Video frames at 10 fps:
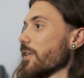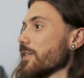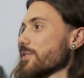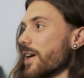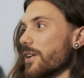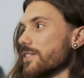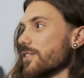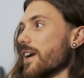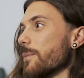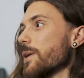on
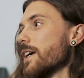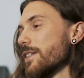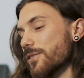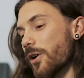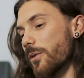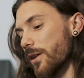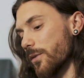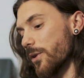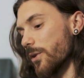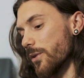Instagram, scrolling
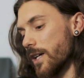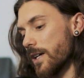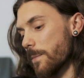through,